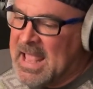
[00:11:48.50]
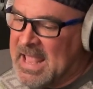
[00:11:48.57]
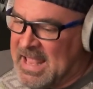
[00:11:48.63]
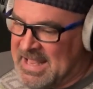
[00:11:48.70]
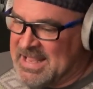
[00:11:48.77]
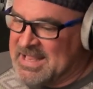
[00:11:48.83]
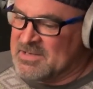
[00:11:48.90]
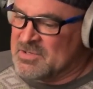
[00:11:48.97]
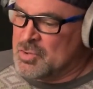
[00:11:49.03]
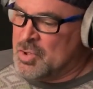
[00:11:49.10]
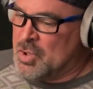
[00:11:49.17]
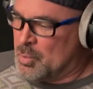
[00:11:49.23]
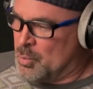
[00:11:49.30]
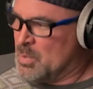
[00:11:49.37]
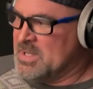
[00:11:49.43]
And
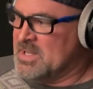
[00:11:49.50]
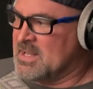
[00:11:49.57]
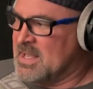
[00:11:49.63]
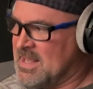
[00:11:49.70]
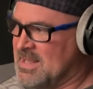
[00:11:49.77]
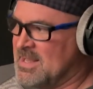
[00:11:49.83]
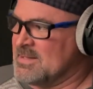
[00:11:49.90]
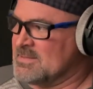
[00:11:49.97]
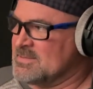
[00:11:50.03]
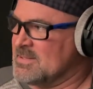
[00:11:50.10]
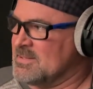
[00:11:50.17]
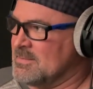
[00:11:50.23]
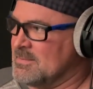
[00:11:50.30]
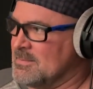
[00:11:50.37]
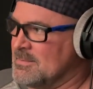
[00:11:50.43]
we can't
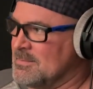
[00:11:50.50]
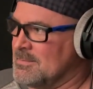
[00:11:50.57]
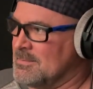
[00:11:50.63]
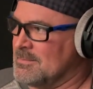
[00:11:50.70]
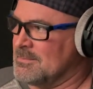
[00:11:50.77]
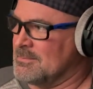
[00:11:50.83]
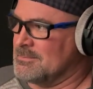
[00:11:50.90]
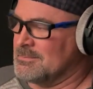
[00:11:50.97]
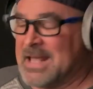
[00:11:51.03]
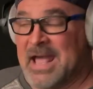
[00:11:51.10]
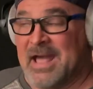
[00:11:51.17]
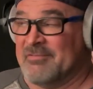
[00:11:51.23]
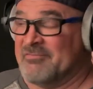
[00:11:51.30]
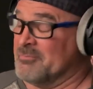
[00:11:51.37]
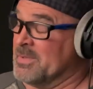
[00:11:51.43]

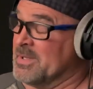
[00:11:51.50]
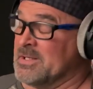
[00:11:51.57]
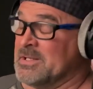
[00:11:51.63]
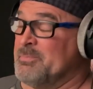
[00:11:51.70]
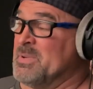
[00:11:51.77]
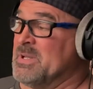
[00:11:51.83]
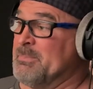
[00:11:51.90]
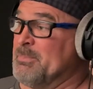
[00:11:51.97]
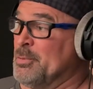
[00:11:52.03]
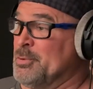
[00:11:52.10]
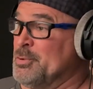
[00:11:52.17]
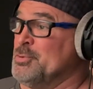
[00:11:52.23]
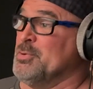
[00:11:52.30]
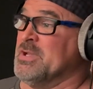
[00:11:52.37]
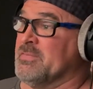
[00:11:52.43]
have many people
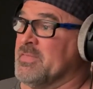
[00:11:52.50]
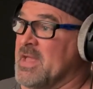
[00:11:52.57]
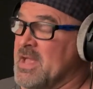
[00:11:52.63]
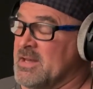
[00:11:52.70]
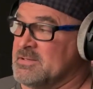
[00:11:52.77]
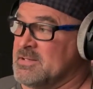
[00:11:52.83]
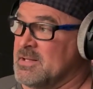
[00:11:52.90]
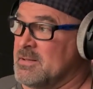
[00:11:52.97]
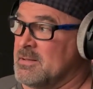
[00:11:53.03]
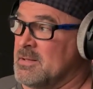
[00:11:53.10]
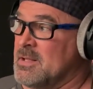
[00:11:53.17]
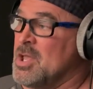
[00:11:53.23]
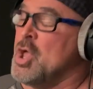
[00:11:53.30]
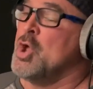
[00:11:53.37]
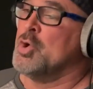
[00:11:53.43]
doing that.
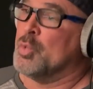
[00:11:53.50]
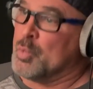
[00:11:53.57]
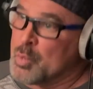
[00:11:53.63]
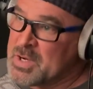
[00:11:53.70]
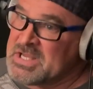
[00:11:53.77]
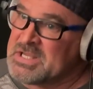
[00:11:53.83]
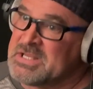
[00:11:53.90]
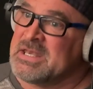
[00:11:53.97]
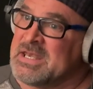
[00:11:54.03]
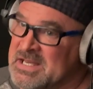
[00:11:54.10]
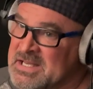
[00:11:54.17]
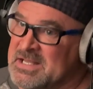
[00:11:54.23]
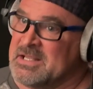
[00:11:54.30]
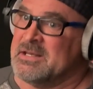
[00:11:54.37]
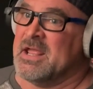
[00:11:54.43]
We
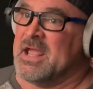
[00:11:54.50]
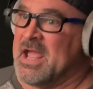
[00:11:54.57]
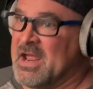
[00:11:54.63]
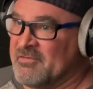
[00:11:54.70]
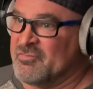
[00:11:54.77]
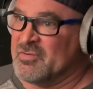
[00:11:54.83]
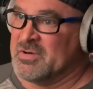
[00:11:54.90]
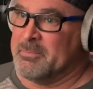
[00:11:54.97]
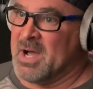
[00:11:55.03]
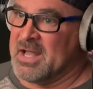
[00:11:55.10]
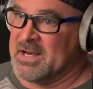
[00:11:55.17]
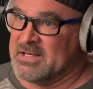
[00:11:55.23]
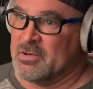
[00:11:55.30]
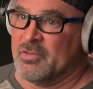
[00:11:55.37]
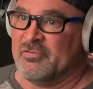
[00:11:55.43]
need
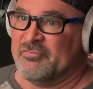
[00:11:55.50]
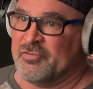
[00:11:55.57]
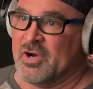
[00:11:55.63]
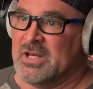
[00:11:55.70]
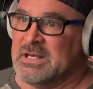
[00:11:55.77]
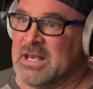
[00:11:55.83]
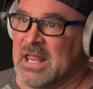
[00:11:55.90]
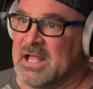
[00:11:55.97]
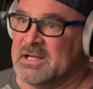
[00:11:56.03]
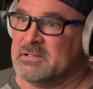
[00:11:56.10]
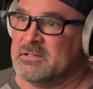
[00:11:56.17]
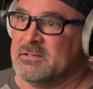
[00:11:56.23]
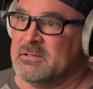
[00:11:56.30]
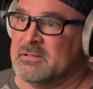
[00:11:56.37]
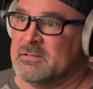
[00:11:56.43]
everybody on the front line
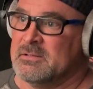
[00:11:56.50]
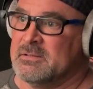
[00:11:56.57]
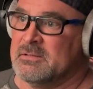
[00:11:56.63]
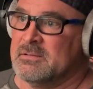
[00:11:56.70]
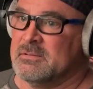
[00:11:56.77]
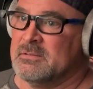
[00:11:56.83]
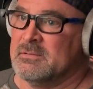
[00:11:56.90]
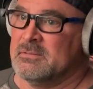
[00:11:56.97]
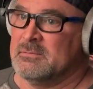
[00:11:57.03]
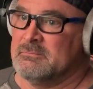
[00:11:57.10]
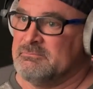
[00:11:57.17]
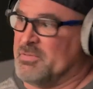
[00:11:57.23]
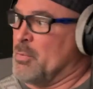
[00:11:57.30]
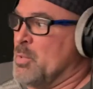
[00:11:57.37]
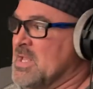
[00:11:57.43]

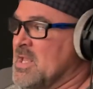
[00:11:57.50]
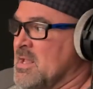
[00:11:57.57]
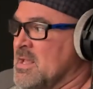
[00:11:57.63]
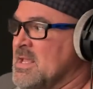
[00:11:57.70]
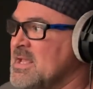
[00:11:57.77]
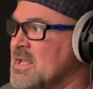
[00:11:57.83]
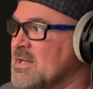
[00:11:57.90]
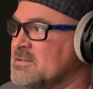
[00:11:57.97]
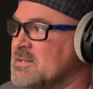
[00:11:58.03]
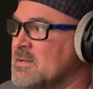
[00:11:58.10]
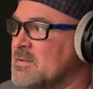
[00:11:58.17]
that we can get.